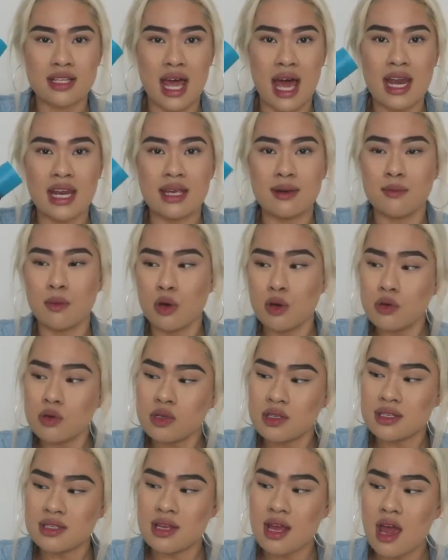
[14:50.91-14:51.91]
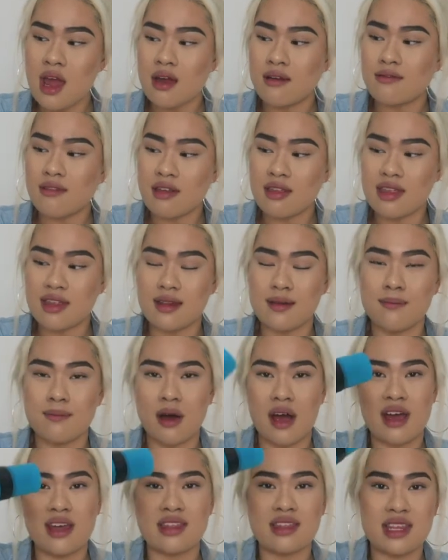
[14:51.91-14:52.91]
Tanning Mousse rather than
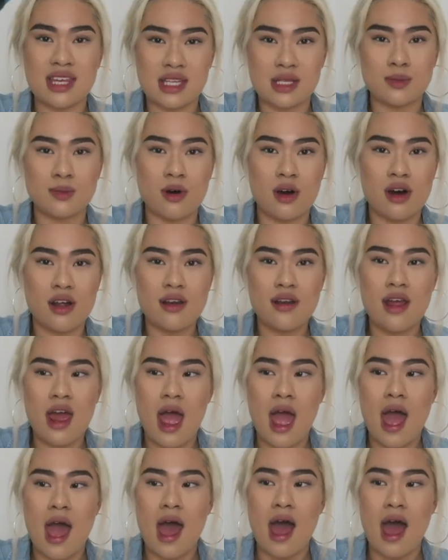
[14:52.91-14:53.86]
buying this one.